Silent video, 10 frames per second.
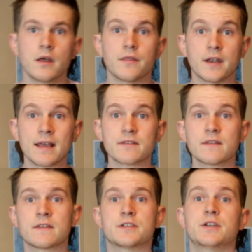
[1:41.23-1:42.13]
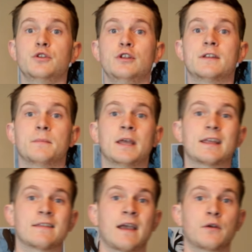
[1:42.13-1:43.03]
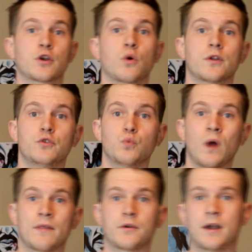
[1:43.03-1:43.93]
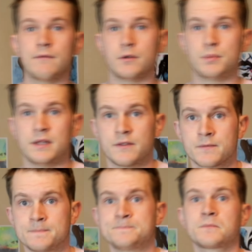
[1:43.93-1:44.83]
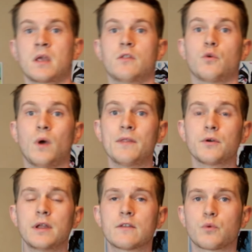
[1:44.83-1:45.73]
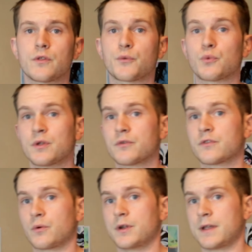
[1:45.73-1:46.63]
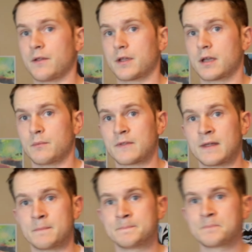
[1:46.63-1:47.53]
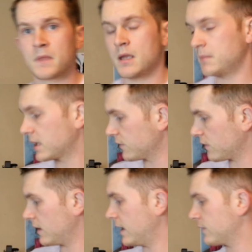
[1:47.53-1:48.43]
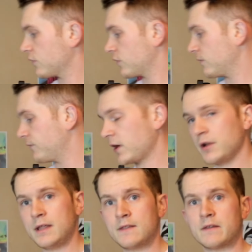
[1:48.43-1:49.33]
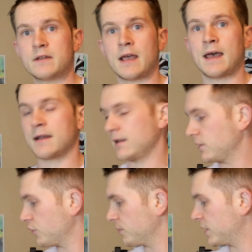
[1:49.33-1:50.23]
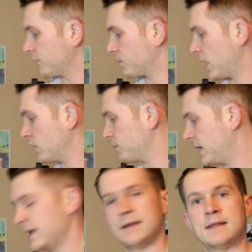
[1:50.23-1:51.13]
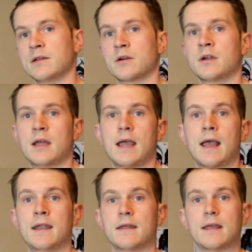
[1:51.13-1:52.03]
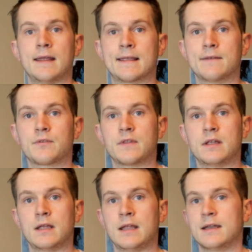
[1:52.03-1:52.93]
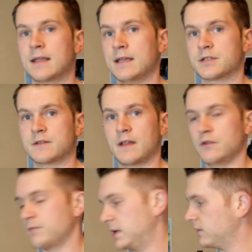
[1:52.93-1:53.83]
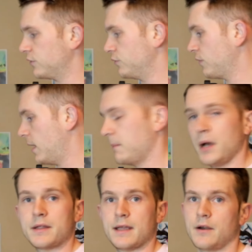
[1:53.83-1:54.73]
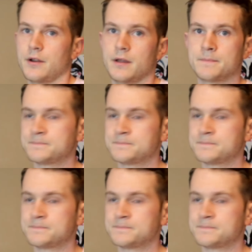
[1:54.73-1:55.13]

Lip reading: The next decision you need to make is how you're going to weather every piece. The weathering is where the real storytelling comes in, because it's very easy to add a little bit of brown paint here, and it gives the indication that you've been to a muddy area,